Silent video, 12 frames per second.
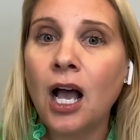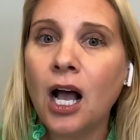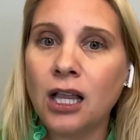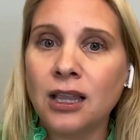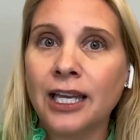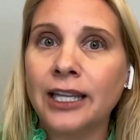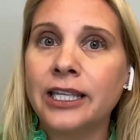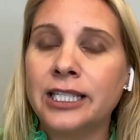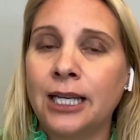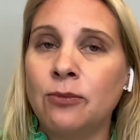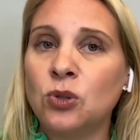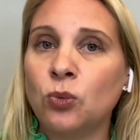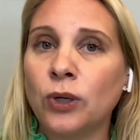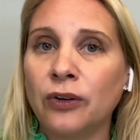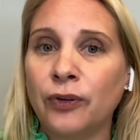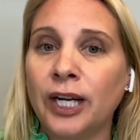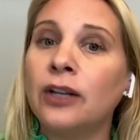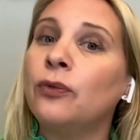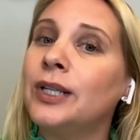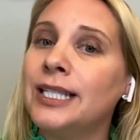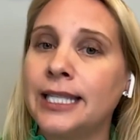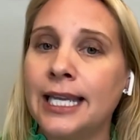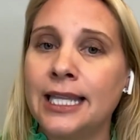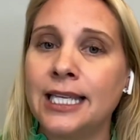A lot of the times we're afraid if we
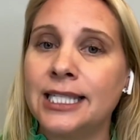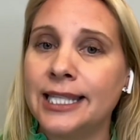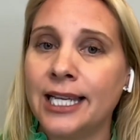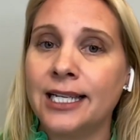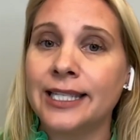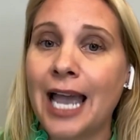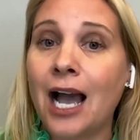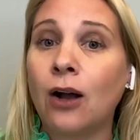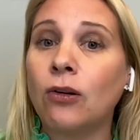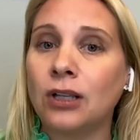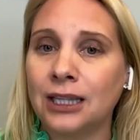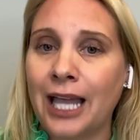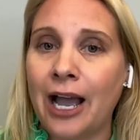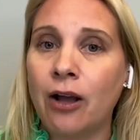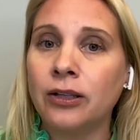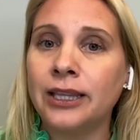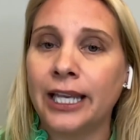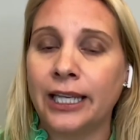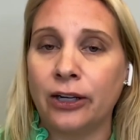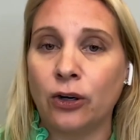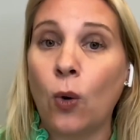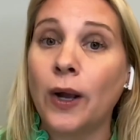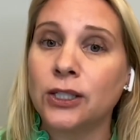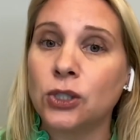say these things out loud, then they're
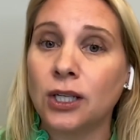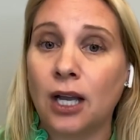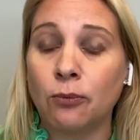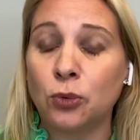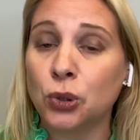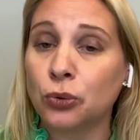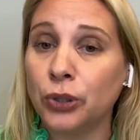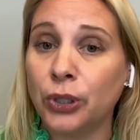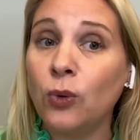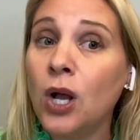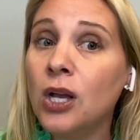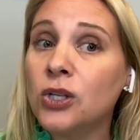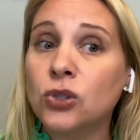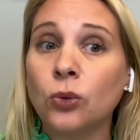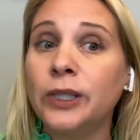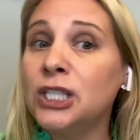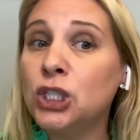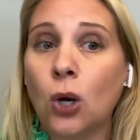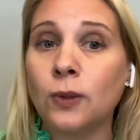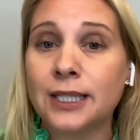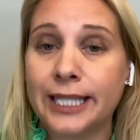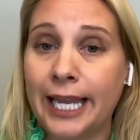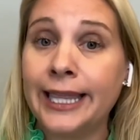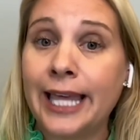going to come true, so we don't
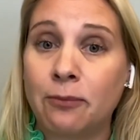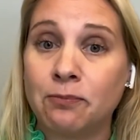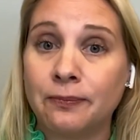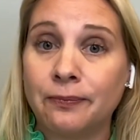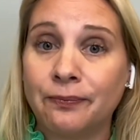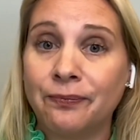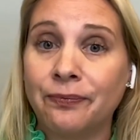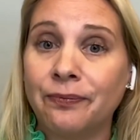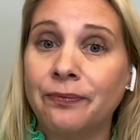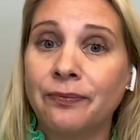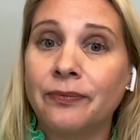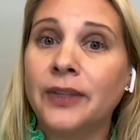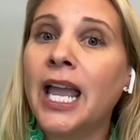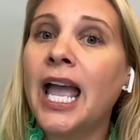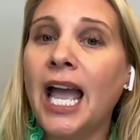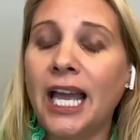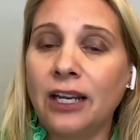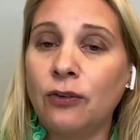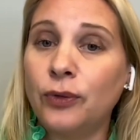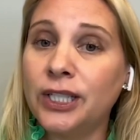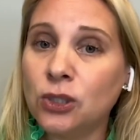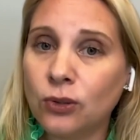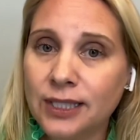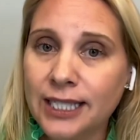say them. And if we
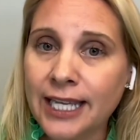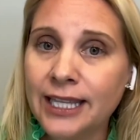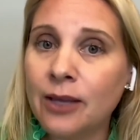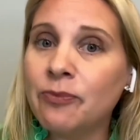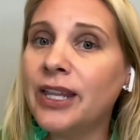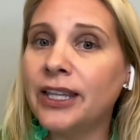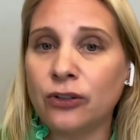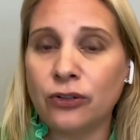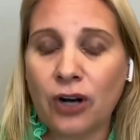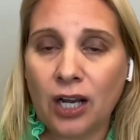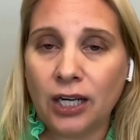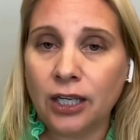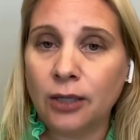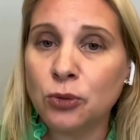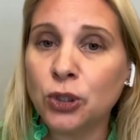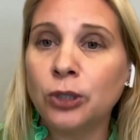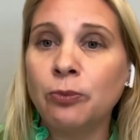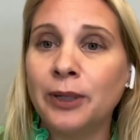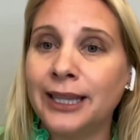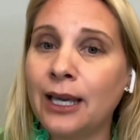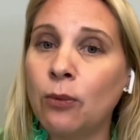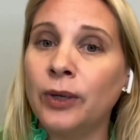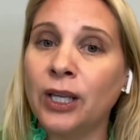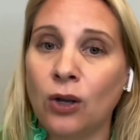don't say them, then they're not going to come true, but
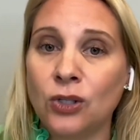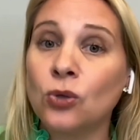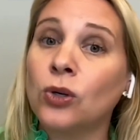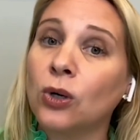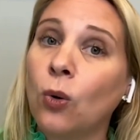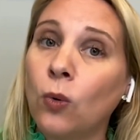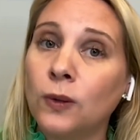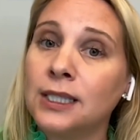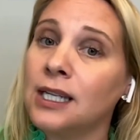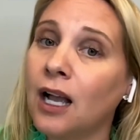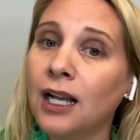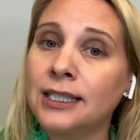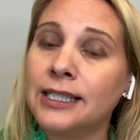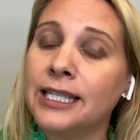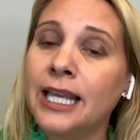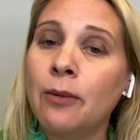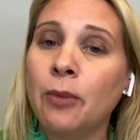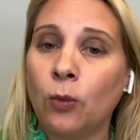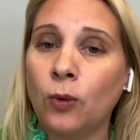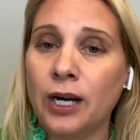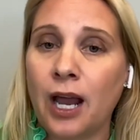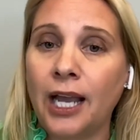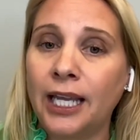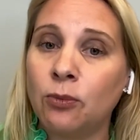then we also are holding on to them and we're
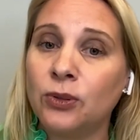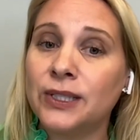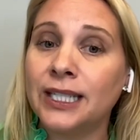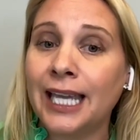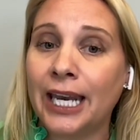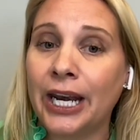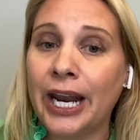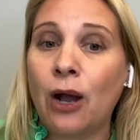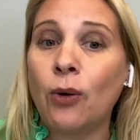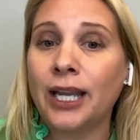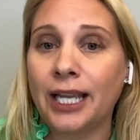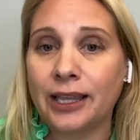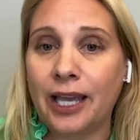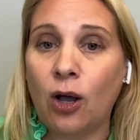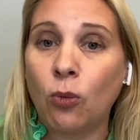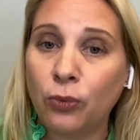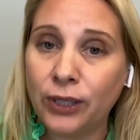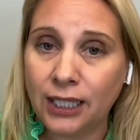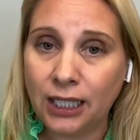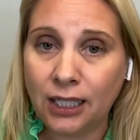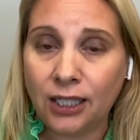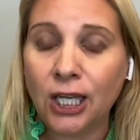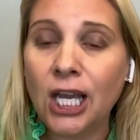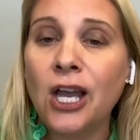not able to get it out and get the help we
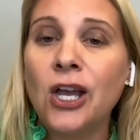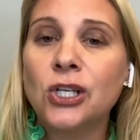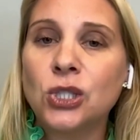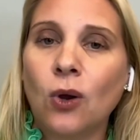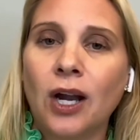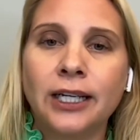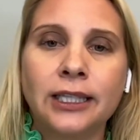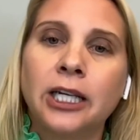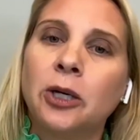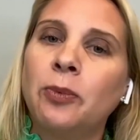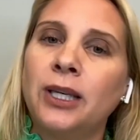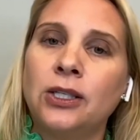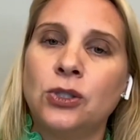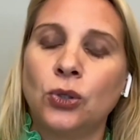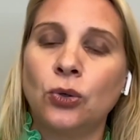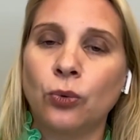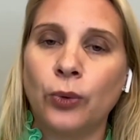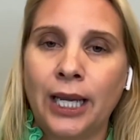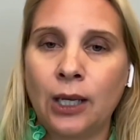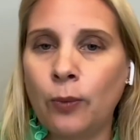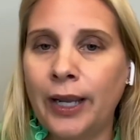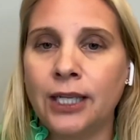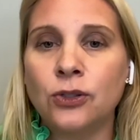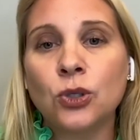need. So art therapy is a great
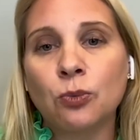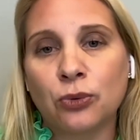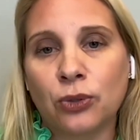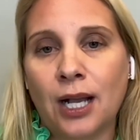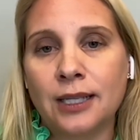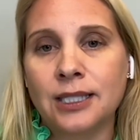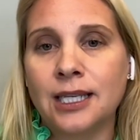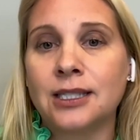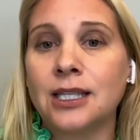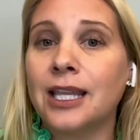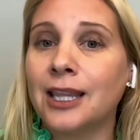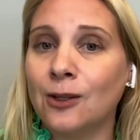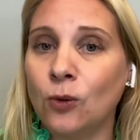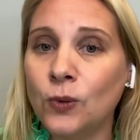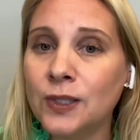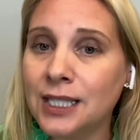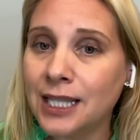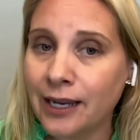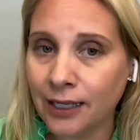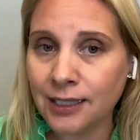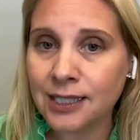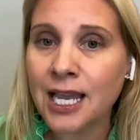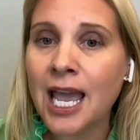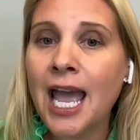way to process those
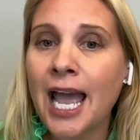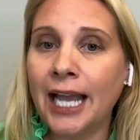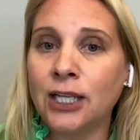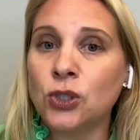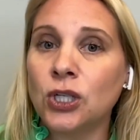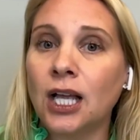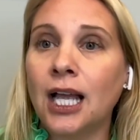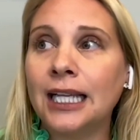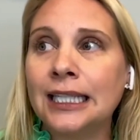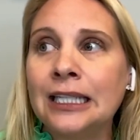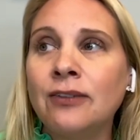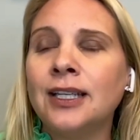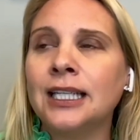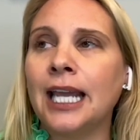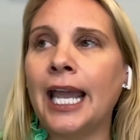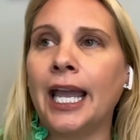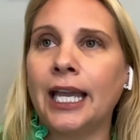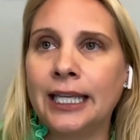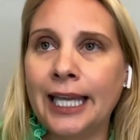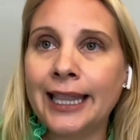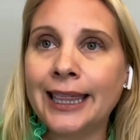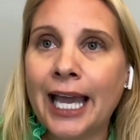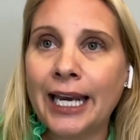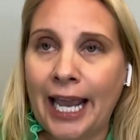things and to even get
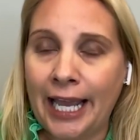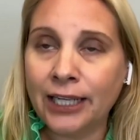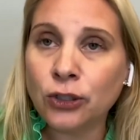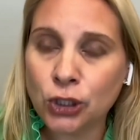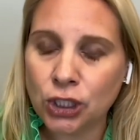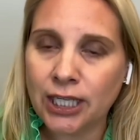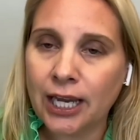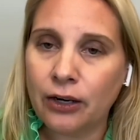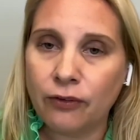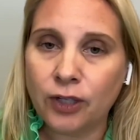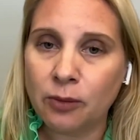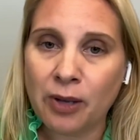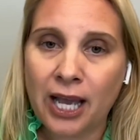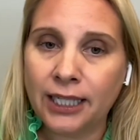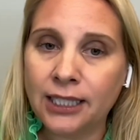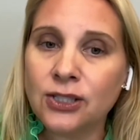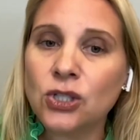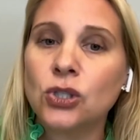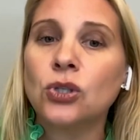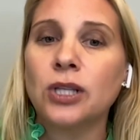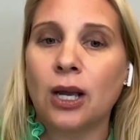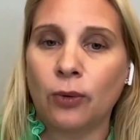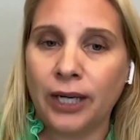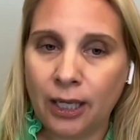that energy out of our bodies so
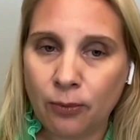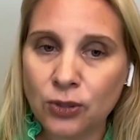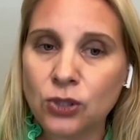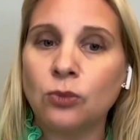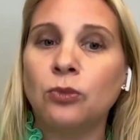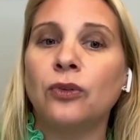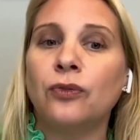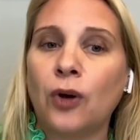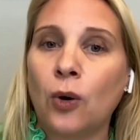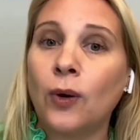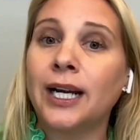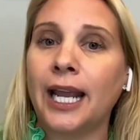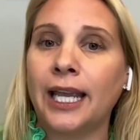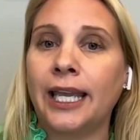that we're able to move forward and